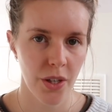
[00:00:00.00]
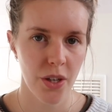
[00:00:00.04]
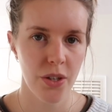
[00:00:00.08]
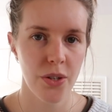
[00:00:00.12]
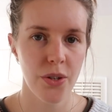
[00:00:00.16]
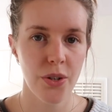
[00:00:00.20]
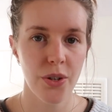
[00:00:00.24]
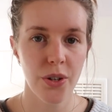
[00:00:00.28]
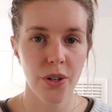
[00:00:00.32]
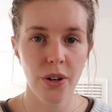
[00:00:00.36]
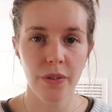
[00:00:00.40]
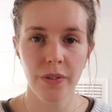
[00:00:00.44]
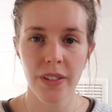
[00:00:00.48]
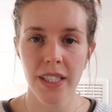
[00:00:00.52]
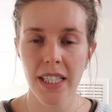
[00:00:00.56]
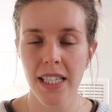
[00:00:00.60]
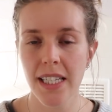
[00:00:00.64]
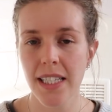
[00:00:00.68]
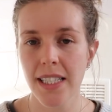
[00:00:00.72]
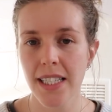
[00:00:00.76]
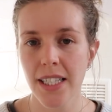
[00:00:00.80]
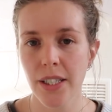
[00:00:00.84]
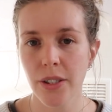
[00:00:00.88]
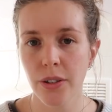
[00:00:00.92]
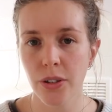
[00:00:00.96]
You can obviously
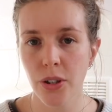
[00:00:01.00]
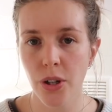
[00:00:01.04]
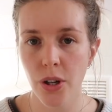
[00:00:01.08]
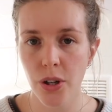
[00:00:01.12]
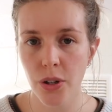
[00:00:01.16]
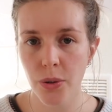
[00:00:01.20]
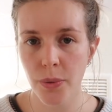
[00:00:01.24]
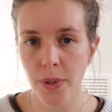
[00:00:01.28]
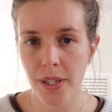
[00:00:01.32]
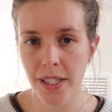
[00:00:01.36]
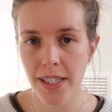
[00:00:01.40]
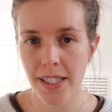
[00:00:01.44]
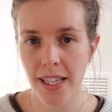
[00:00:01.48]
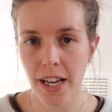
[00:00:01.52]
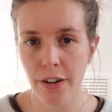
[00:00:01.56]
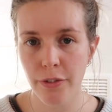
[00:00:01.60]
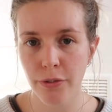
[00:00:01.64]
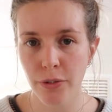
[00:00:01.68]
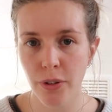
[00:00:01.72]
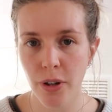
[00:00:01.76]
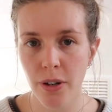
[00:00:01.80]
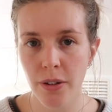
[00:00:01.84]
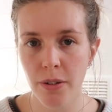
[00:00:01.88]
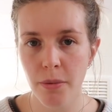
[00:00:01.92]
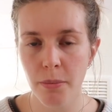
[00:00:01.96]
still cook with
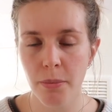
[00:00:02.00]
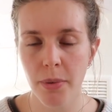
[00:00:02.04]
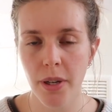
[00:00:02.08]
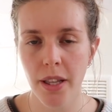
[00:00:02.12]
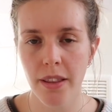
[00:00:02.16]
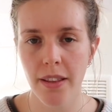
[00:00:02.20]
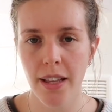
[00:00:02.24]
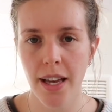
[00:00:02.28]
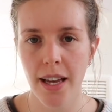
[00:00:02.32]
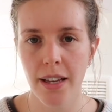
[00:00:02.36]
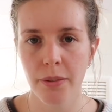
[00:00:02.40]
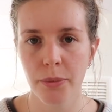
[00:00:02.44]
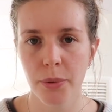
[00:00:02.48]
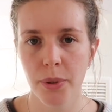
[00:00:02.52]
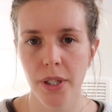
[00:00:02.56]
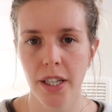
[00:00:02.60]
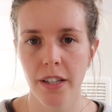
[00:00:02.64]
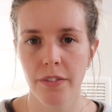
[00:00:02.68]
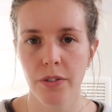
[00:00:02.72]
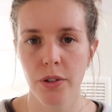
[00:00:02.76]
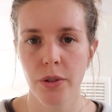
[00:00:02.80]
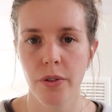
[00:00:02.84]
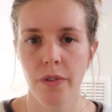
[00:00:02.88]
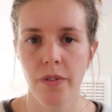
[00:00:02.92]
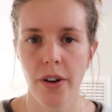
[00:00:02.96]
saffron, but that will
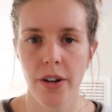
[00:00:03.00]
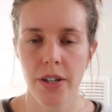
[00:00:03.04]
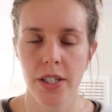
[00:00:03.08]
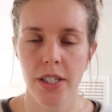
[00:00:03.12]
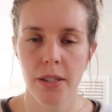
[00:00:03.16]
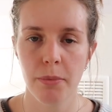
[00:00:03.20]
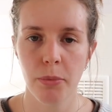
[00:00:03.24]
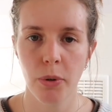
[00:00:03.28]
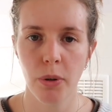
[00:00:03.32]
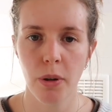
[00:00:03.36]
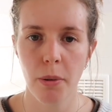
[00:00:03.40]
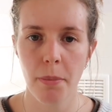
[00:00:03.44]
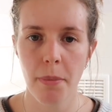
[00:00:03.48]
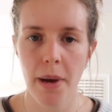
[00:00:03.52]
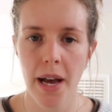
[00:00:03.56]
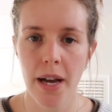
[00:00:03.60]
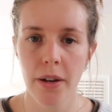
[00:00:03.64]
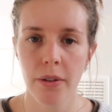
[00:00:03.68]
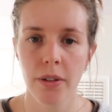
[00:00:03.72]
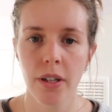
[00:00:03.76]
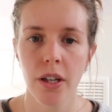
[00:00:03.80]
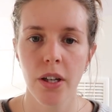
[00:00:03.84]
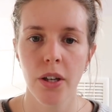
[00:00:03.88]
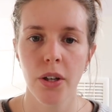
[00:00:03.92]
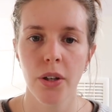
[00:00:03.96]
give you a very small
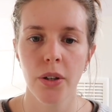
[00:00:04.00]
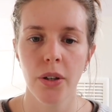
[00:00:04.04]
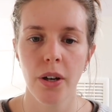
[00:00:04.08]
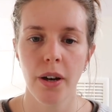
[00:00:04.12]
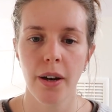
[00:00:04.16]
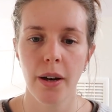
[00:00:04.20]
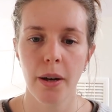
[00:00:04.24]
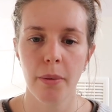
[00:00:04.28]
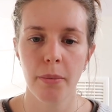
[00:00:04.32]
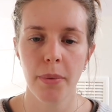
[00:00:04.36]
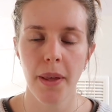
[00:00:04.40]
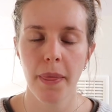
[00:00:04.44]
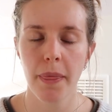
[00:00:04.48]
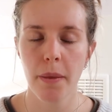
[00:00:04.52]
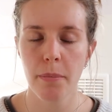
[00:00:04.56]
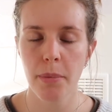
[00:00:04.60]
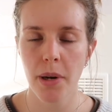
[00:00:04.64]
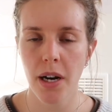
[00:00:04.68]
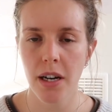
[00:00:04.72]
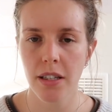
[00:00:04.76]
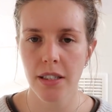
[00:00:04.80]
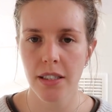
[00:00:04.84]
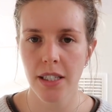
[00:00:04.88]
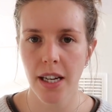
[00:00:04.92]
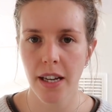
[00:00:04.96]
amount. In the
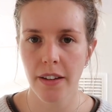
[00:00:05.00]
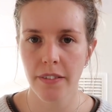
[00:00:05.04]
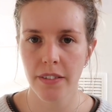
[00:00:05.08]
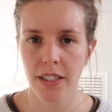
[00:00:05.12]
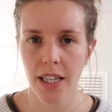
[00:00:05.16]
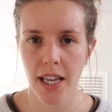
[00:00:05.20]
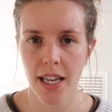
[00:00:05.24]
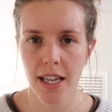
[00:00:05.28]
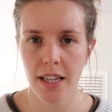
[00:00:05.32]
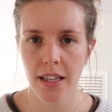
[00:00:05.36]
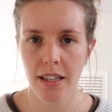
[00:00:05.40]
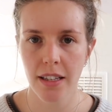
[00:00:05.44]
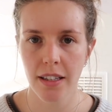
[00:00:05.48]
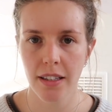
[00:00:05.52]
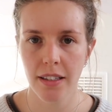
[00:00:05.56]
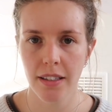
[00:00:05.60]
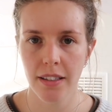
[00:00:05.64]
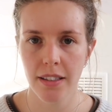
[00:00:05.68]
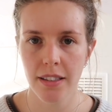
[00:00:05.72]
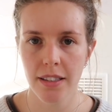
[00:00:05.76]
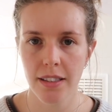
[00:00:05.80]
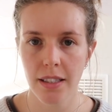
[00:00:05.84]
past I have taken